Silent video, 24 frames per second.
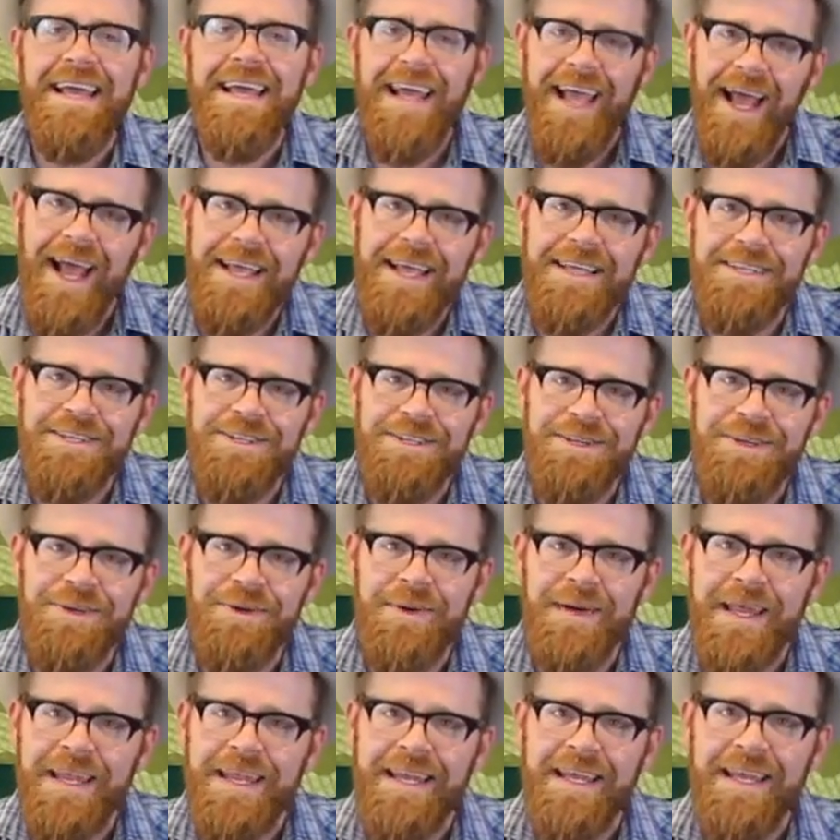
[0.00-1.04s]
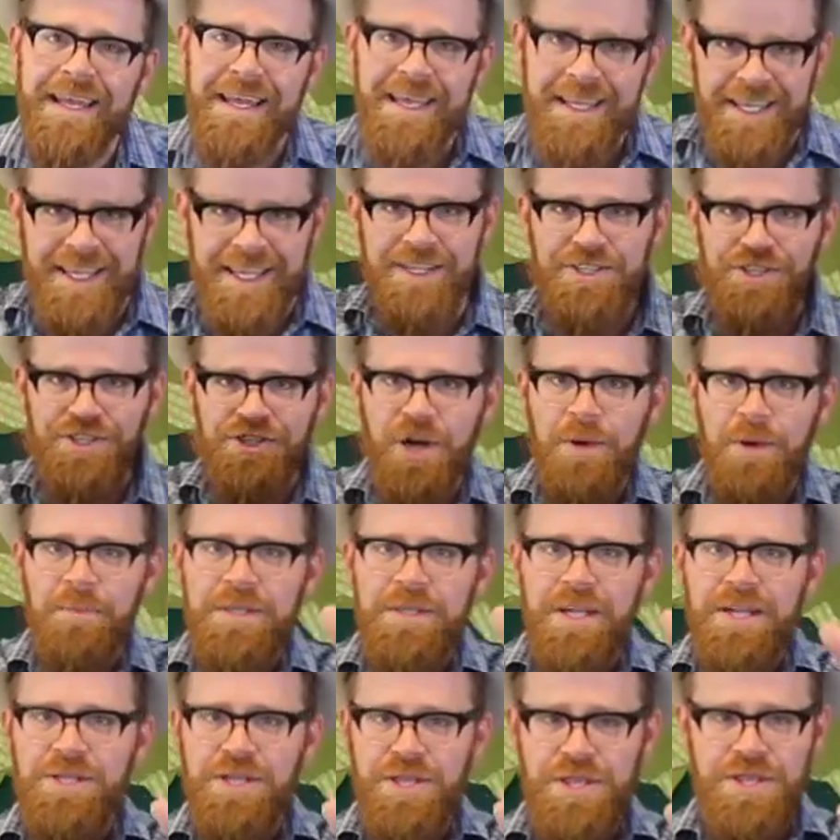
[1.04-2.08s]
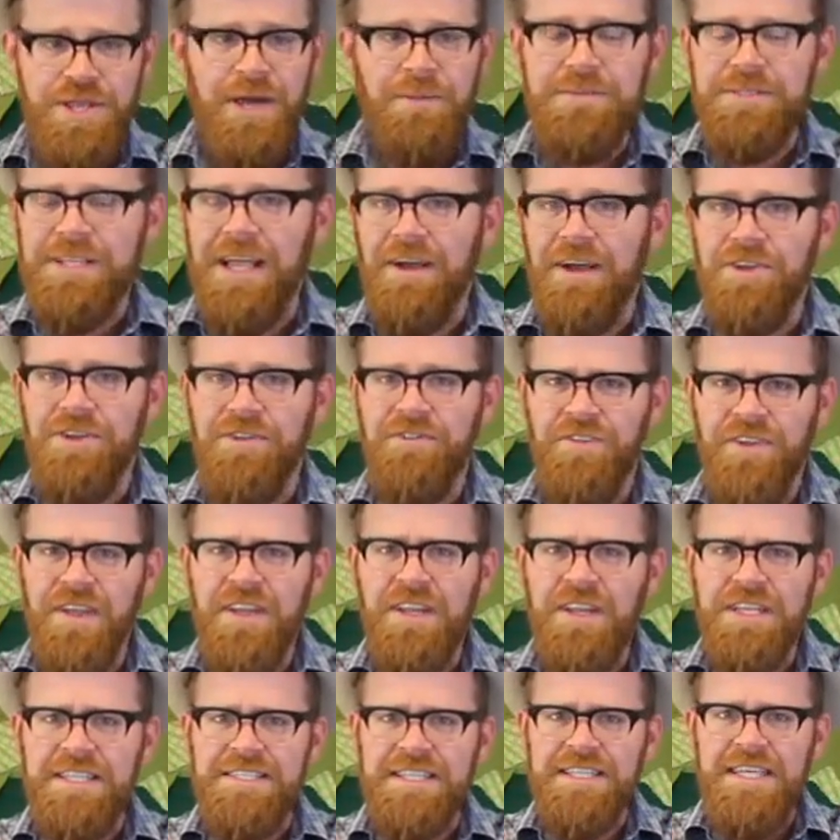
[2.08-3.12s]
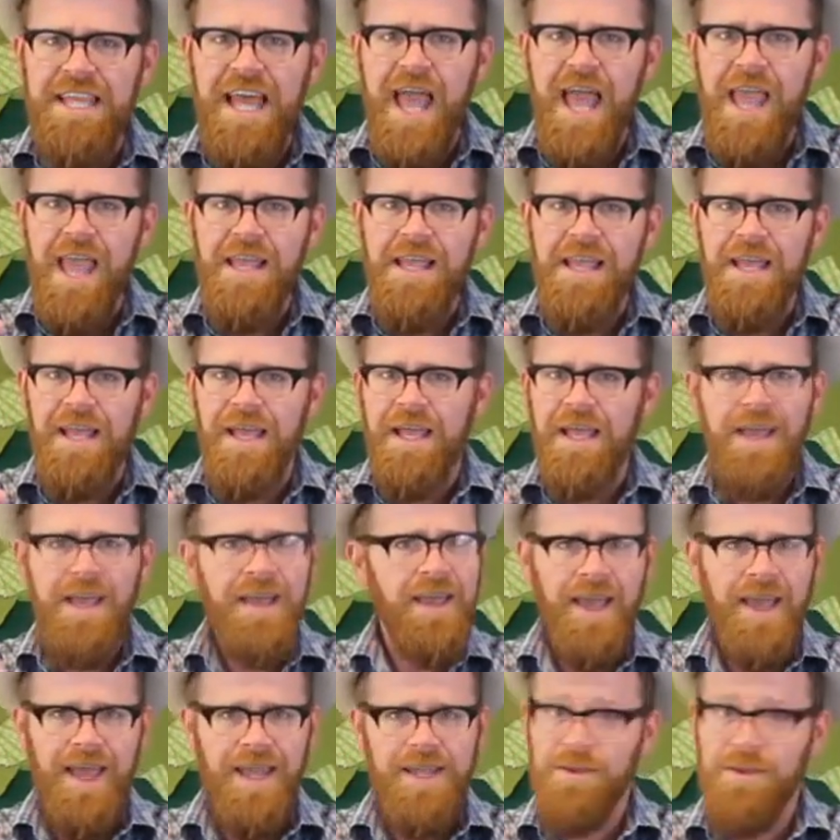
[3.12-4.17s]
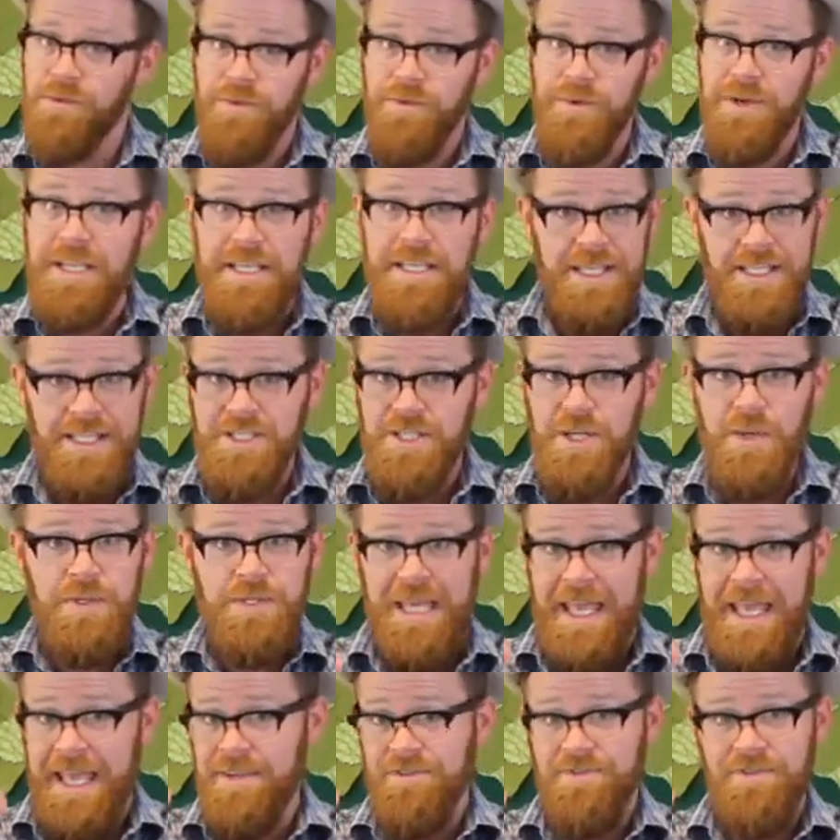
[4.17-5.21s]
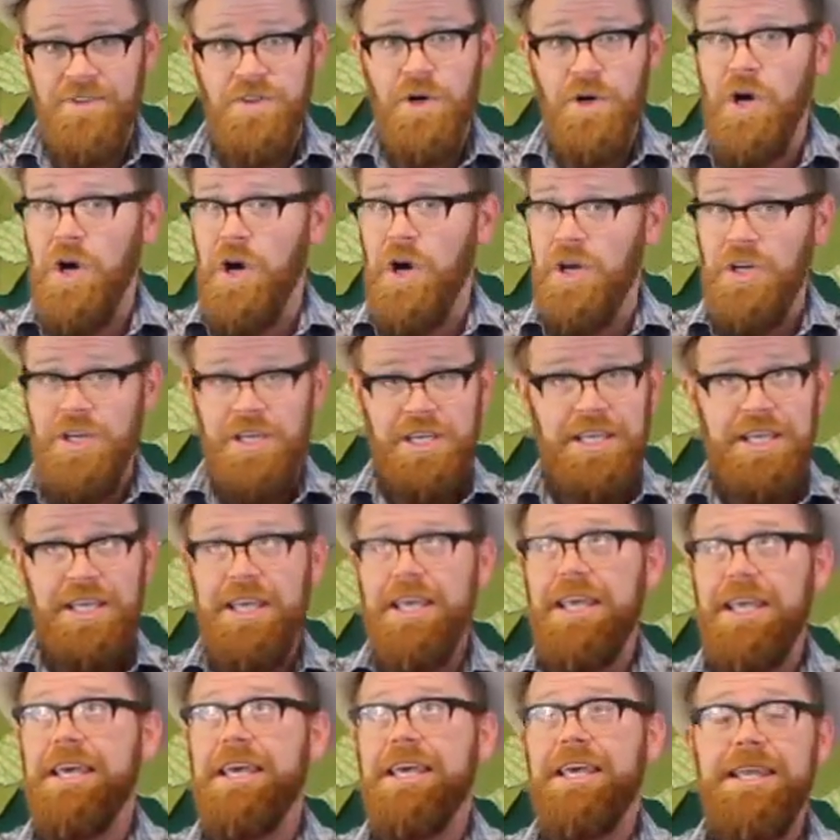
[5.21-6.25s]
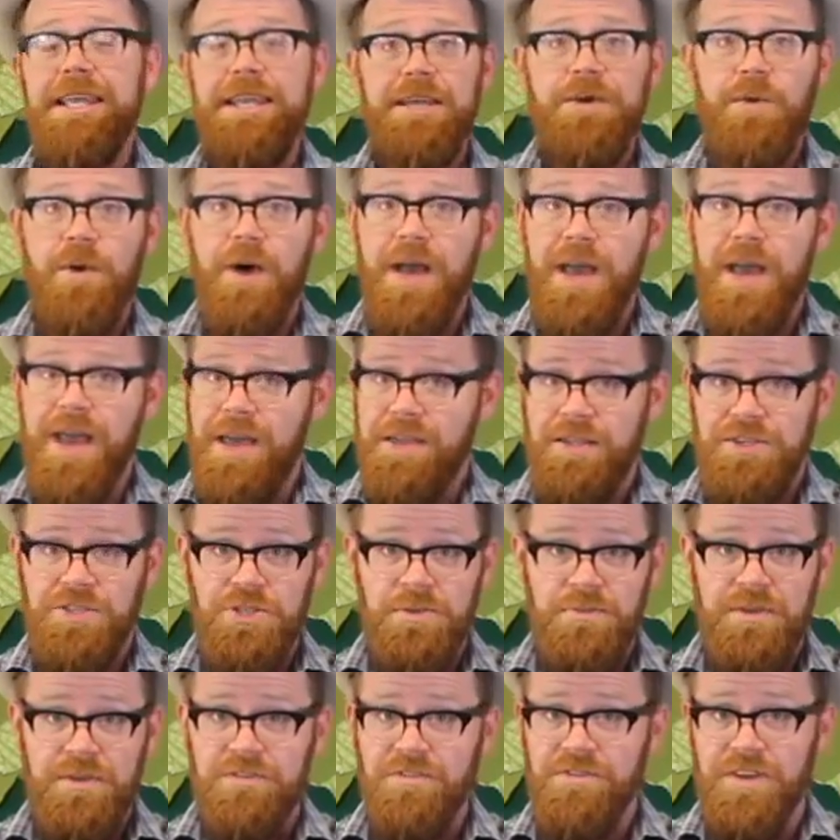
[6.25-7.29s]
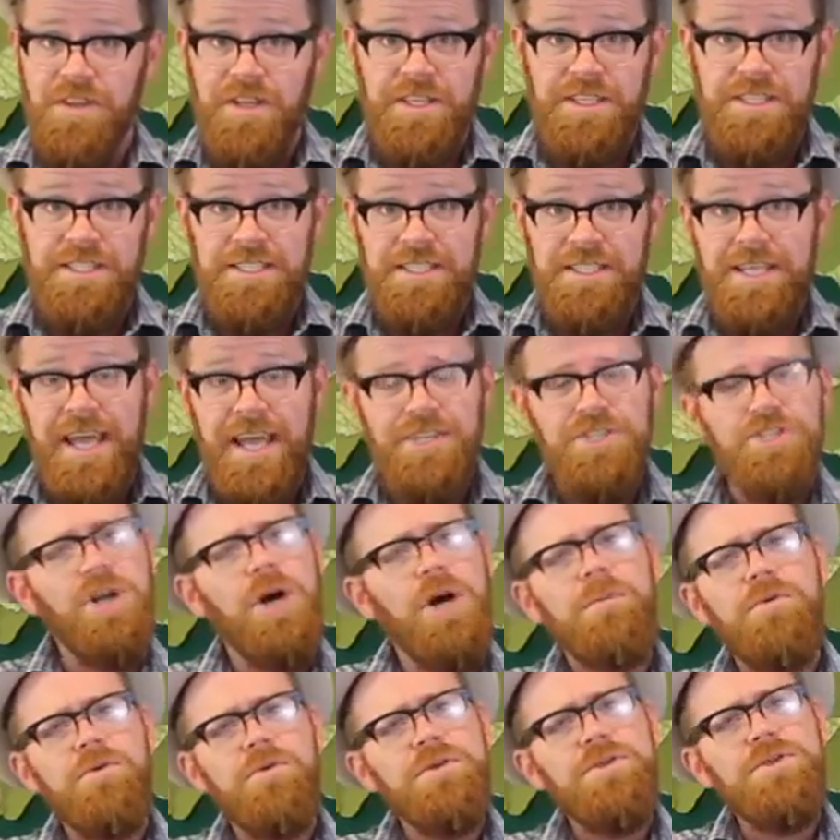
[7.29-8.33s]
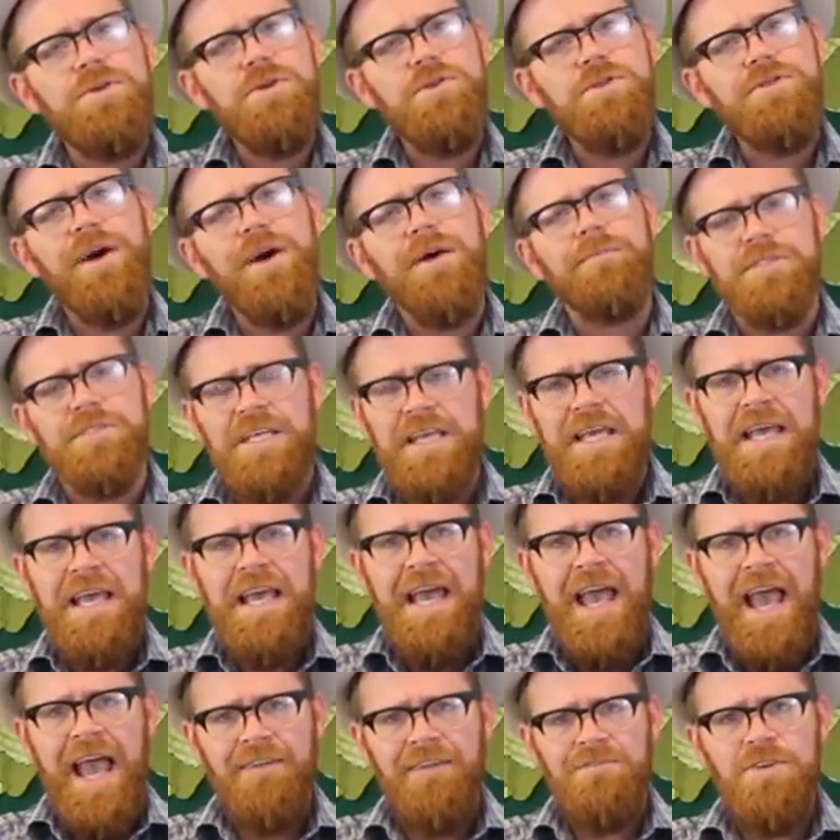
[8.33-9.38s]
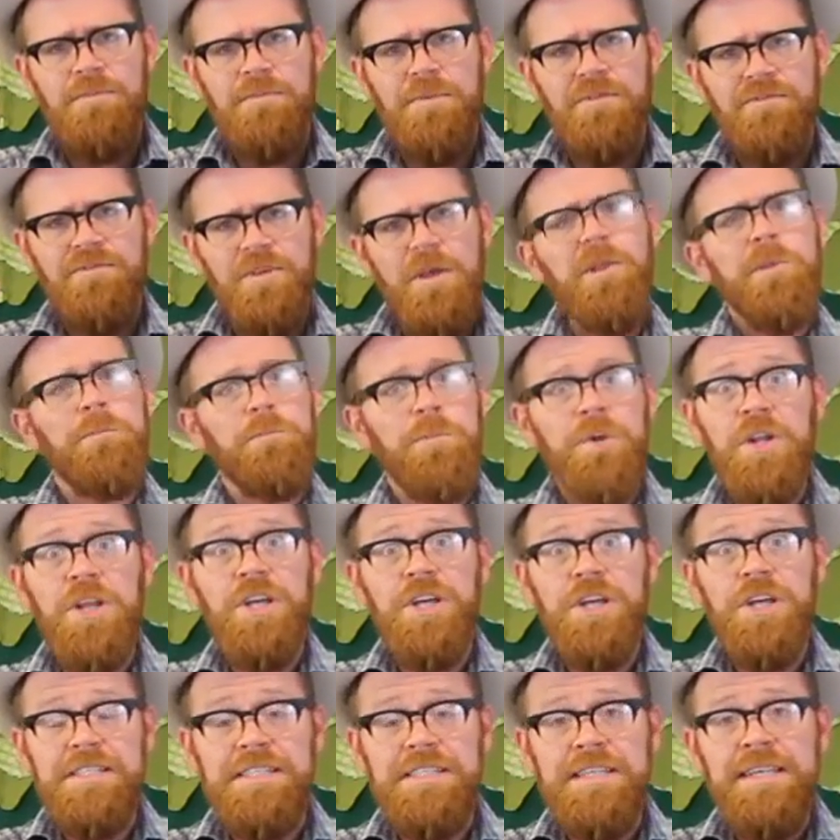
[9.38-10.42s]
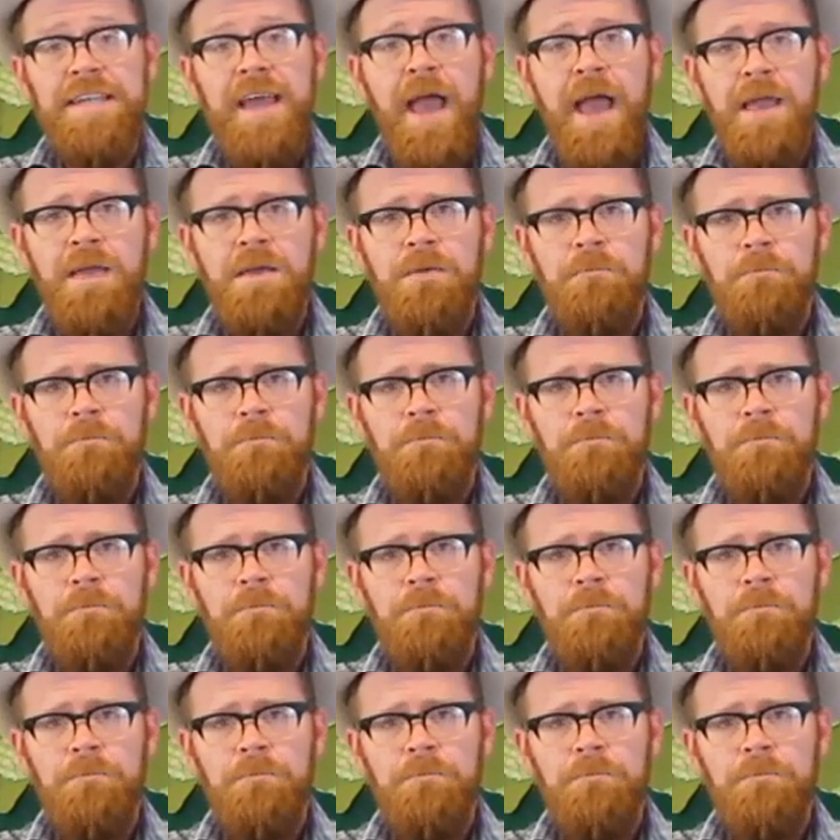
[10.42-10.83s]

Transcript: How you doing? Can you show me on your thumbs how you're feeling today? And really, it's okay to feel any way that you've been feeling today. Show me with your thumbs. Have you been feeling pretty good today?